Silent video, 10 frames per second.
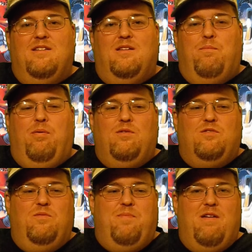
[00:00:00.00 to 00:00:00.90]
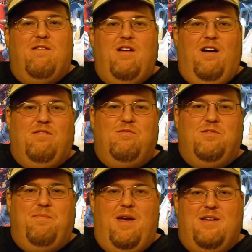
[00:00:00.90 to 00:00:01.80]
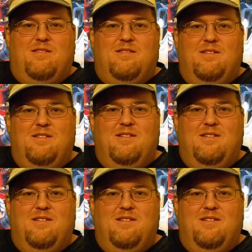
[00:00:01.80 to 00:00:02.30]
to pull Superion through space.